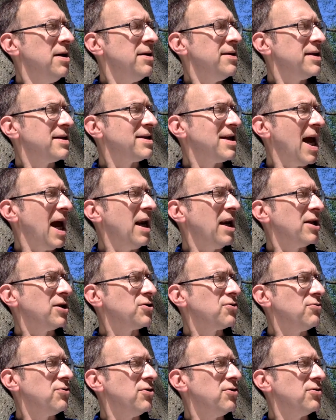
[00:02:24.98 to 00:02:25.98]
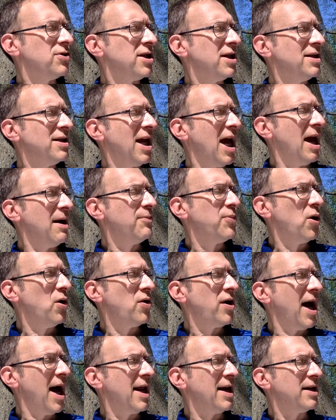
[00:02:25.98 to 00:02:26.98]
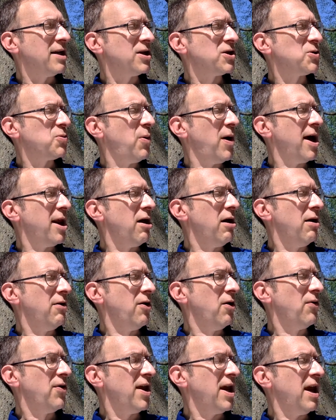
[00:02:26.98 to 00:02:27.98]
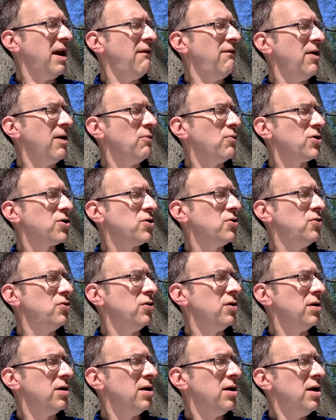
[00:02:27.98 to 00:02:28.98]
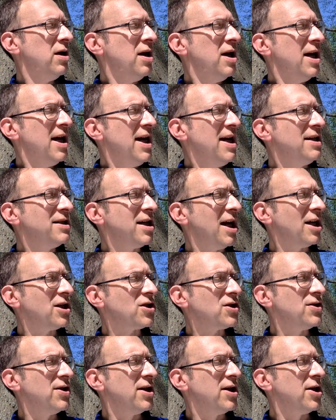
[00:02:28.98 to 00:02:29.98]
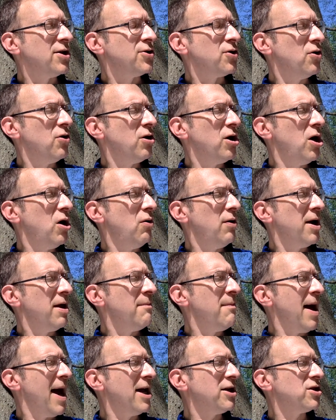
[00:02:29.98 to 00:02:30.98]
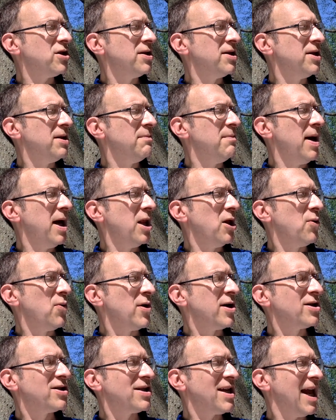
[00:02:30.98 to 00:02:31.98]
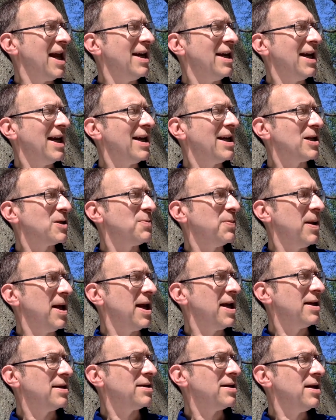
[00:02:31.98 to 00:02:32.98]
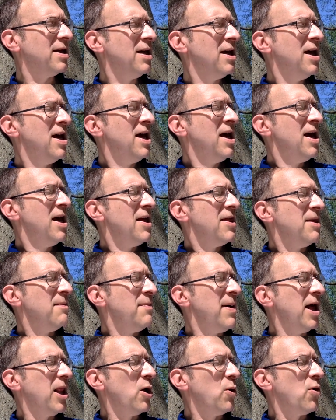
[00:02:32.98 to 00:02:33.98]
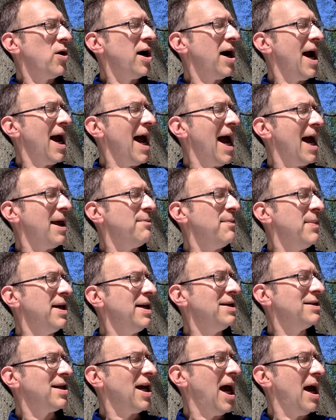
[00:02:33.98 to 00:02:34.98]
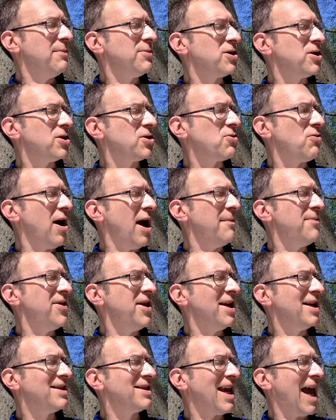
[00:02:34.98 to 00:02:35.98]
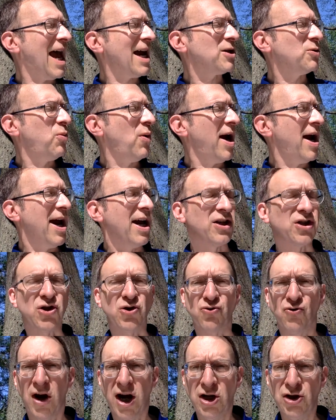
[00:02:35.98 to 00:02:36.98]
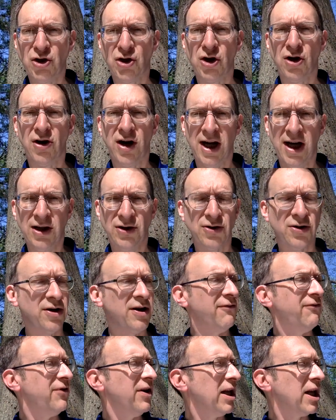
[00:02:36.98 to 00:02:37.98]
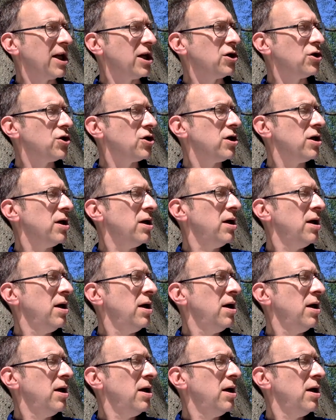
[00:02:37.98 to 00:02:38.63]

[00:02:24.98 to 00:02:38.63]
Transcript: The silence grew. Tendai broke out in a sweat, although the evening was cool. He touched the Ndoro and imagined the mellower standing in his place. The mellower had many times described the exact way a stranger entered a village.